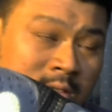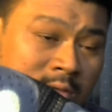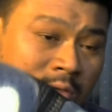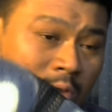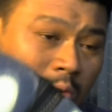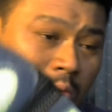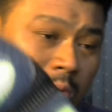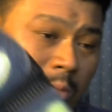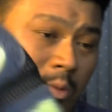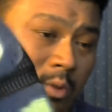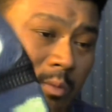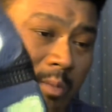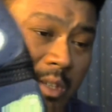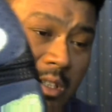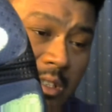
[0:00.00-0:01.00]
forward
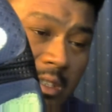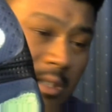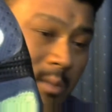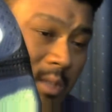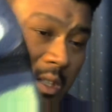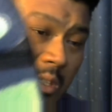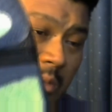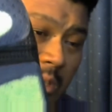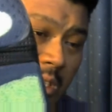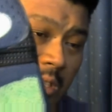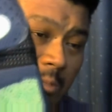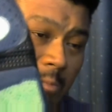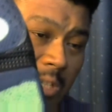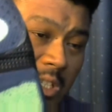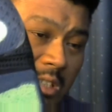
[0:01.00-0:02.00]
movement is going to be
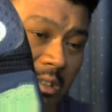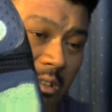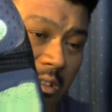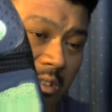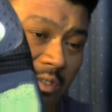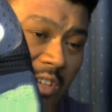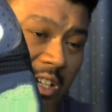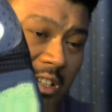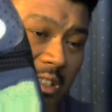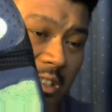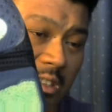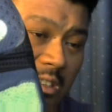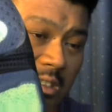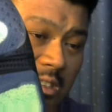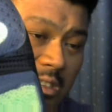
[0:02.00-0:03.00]
limited based on the fact
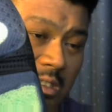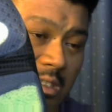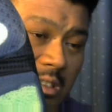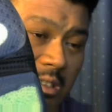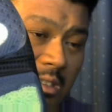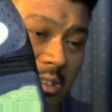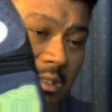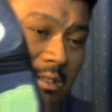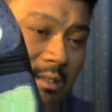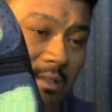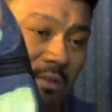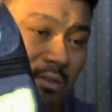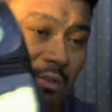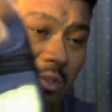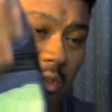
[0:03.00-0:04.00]
that this isn't
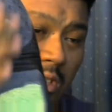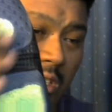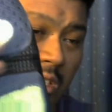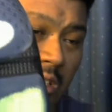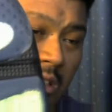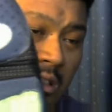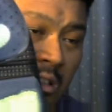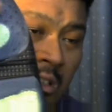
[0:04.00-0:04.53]
fully